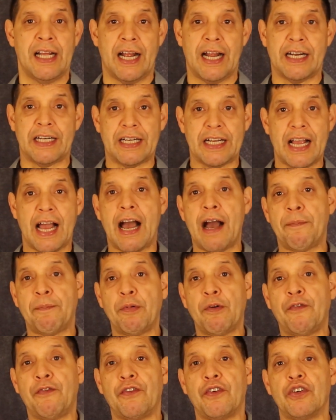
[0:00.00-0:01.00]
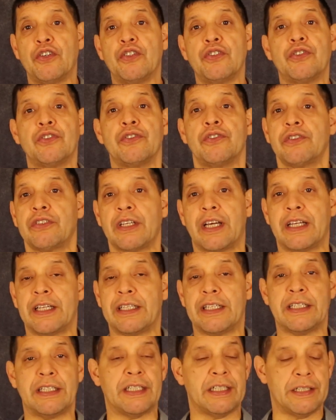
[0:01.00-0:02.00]
are the apple phones
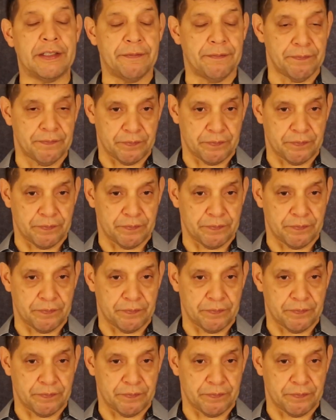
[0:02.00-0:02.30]
and the